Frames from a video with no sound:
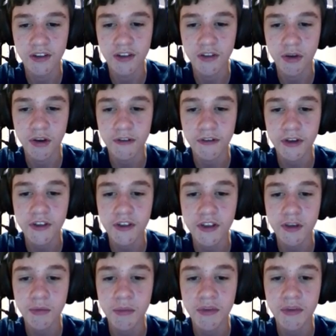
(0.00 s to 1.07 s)
so I fell asleep
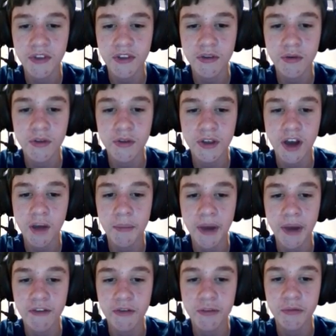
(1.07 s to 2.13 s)
almost as soon as I got back from